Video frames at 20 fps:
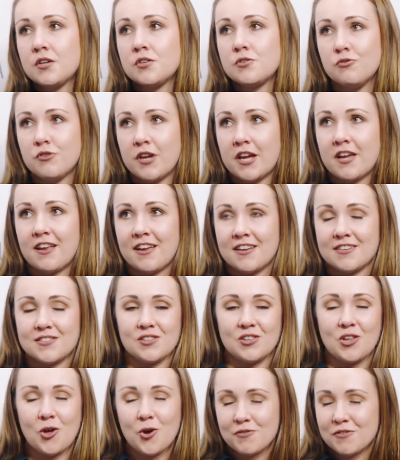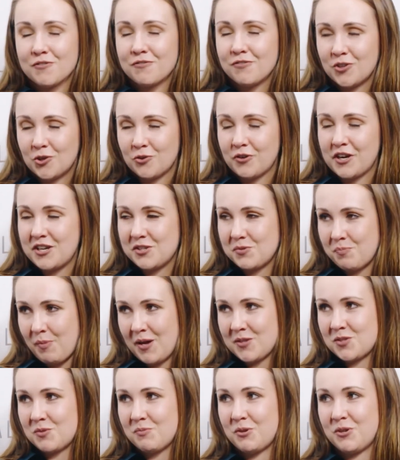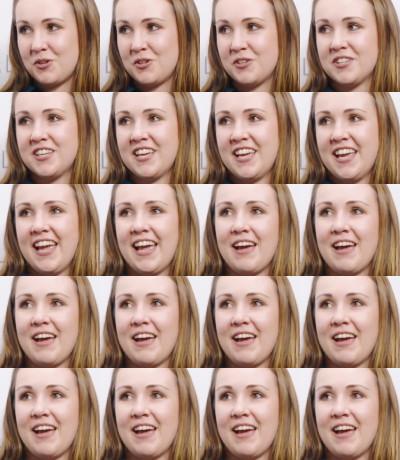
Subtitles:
to get as low of a flow rate as possible,